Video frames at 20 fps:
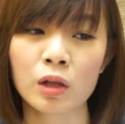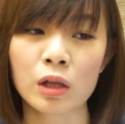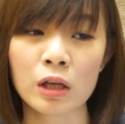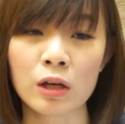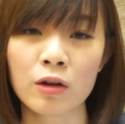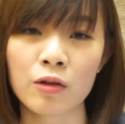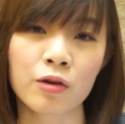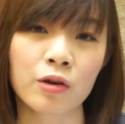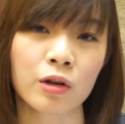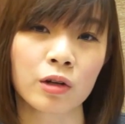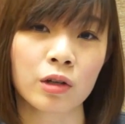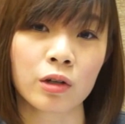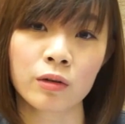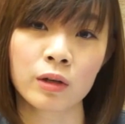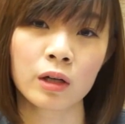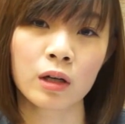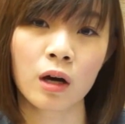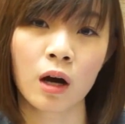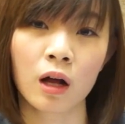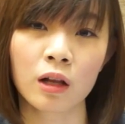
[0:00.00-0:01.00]
either
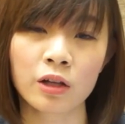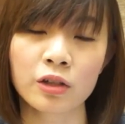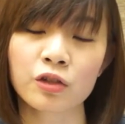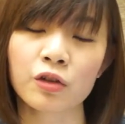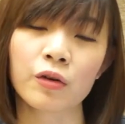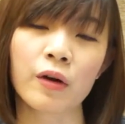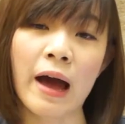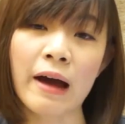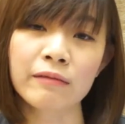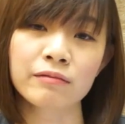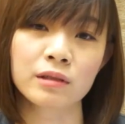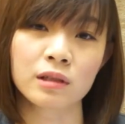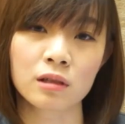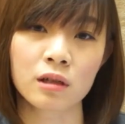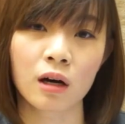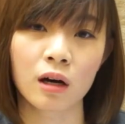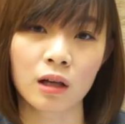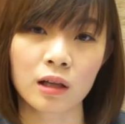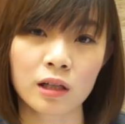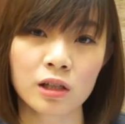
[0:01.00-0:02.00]
during college or after
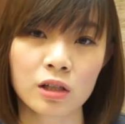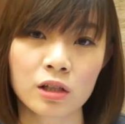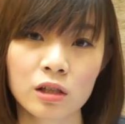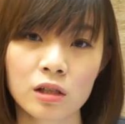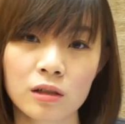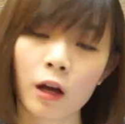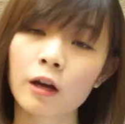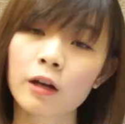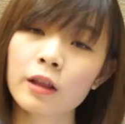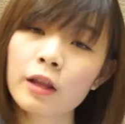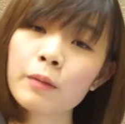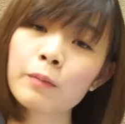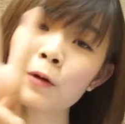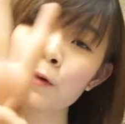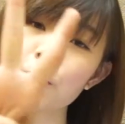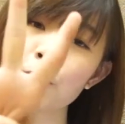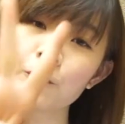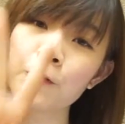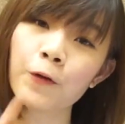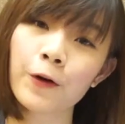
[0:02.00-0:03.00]
college.
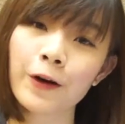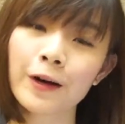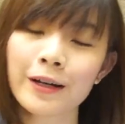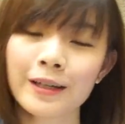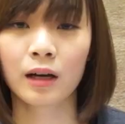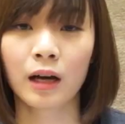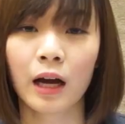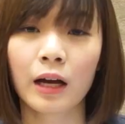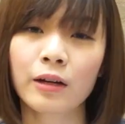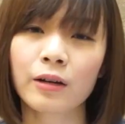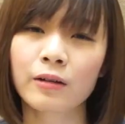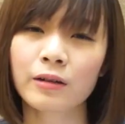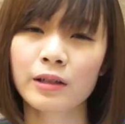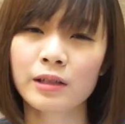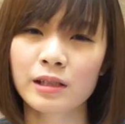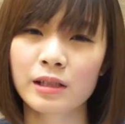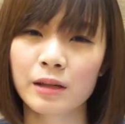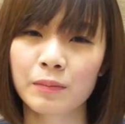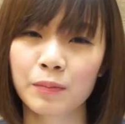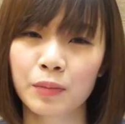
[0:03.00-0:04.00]
Number 4, I
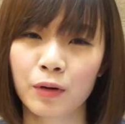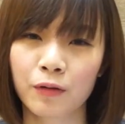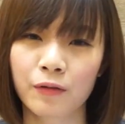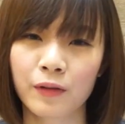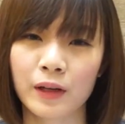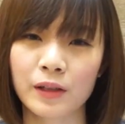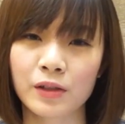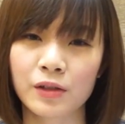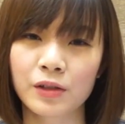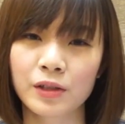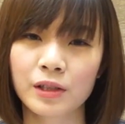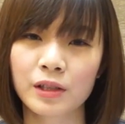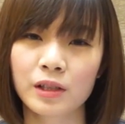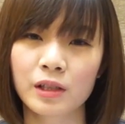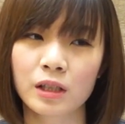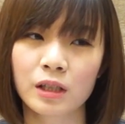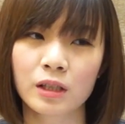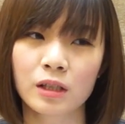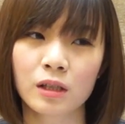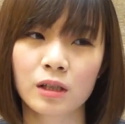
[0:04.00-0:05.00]
noticed that professors
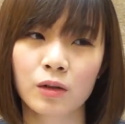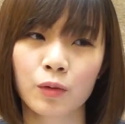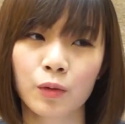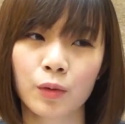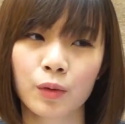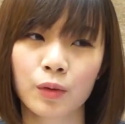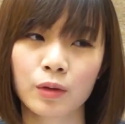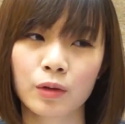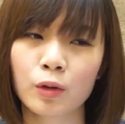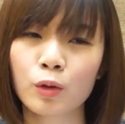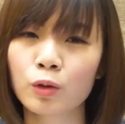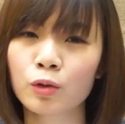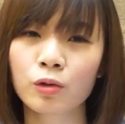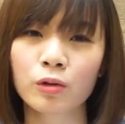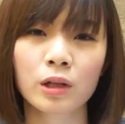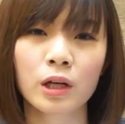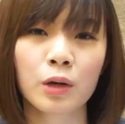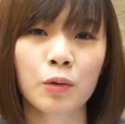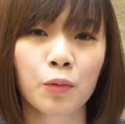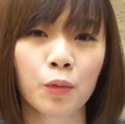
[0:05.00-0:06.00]
here
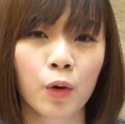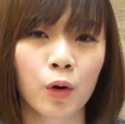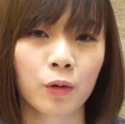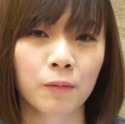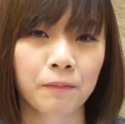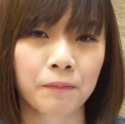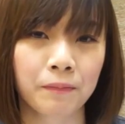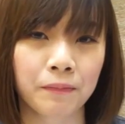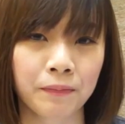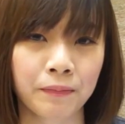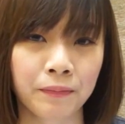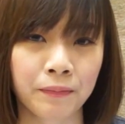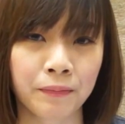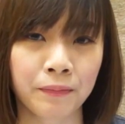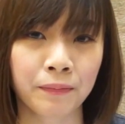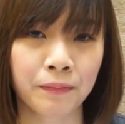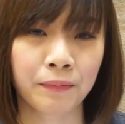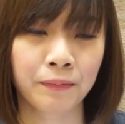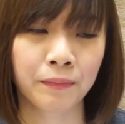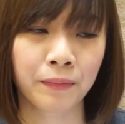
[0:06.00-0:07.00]
usually won't
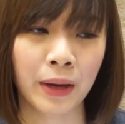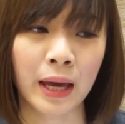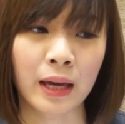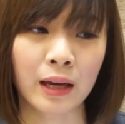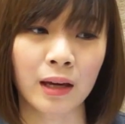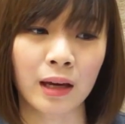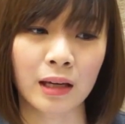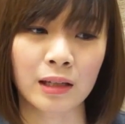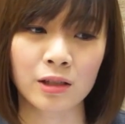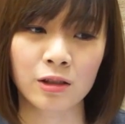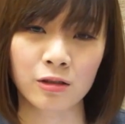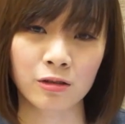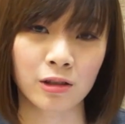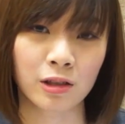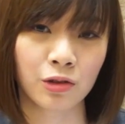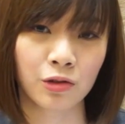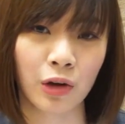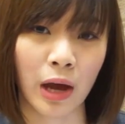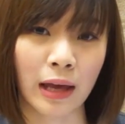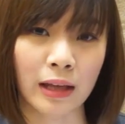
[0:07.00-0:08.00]
pick a
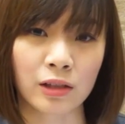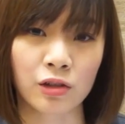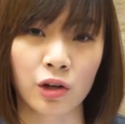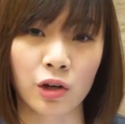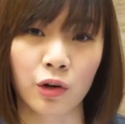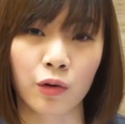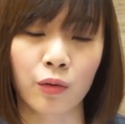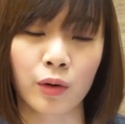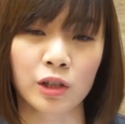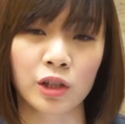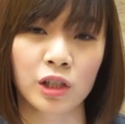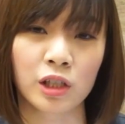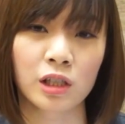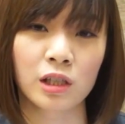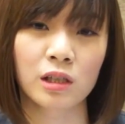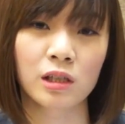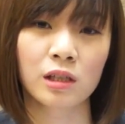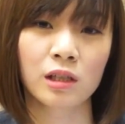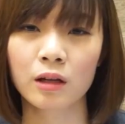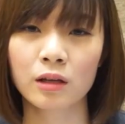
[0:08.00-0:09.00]
student to answer a
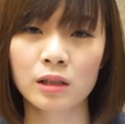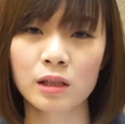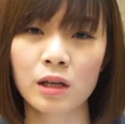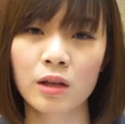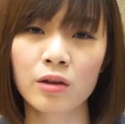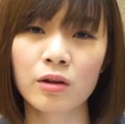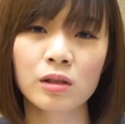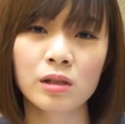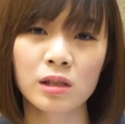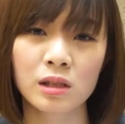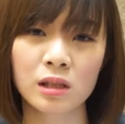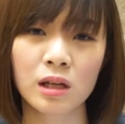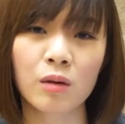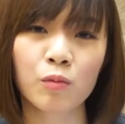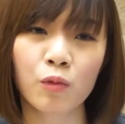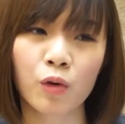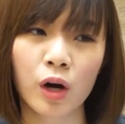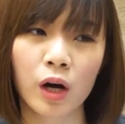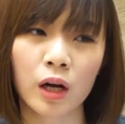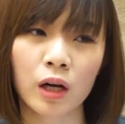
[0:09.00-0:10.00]
question. There's either
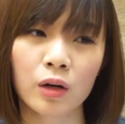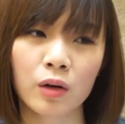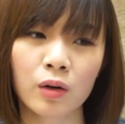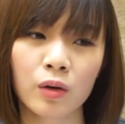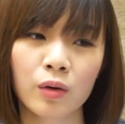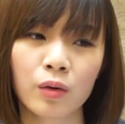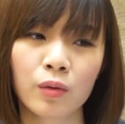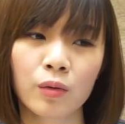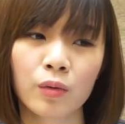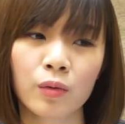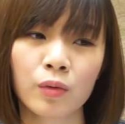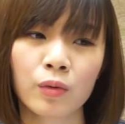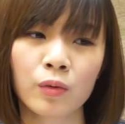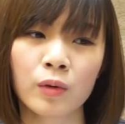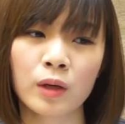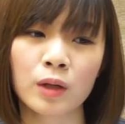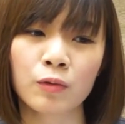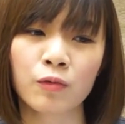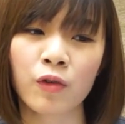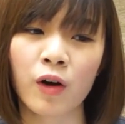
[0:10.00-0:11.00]
someone who
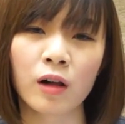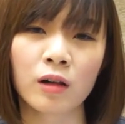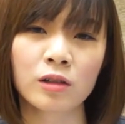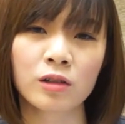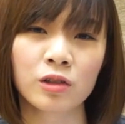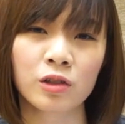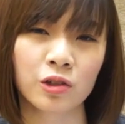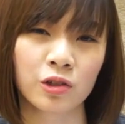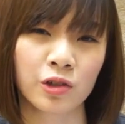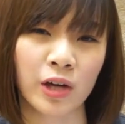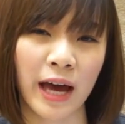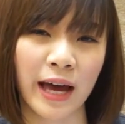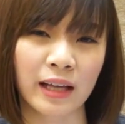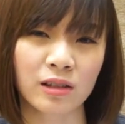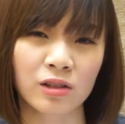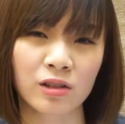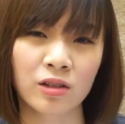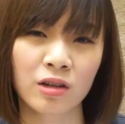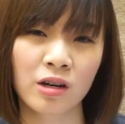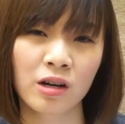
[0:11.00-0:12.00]
would volunteer to
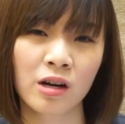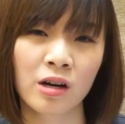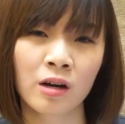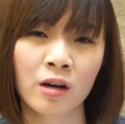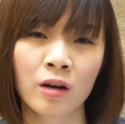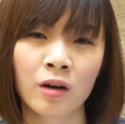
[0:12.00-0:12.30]
answer,